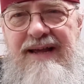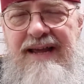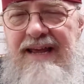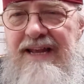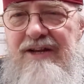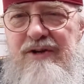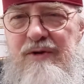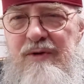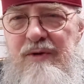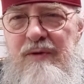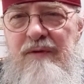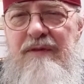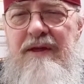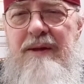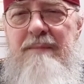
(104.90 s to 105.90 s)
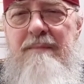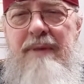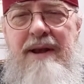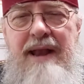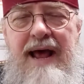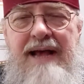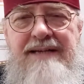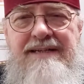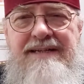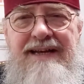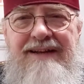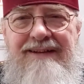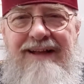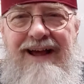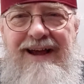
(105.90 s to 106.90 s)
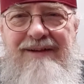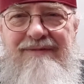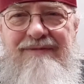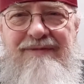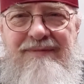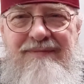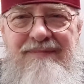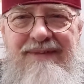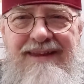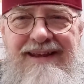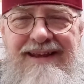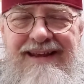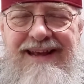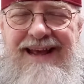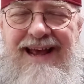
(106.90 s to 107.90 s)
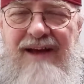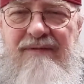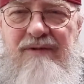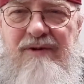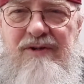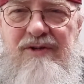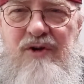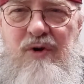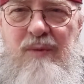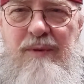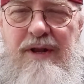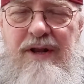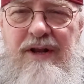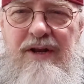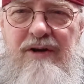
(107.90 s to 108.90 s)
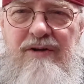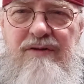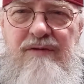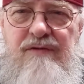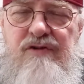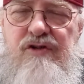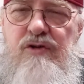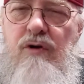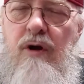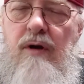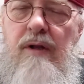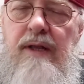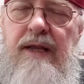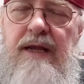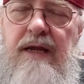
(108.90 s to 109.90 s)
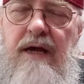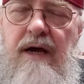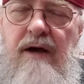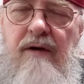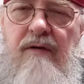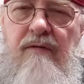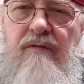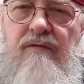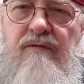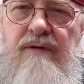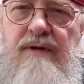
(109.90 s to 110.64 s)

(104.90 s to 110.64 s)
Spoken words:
into the monastic life. After so many years of struggling, of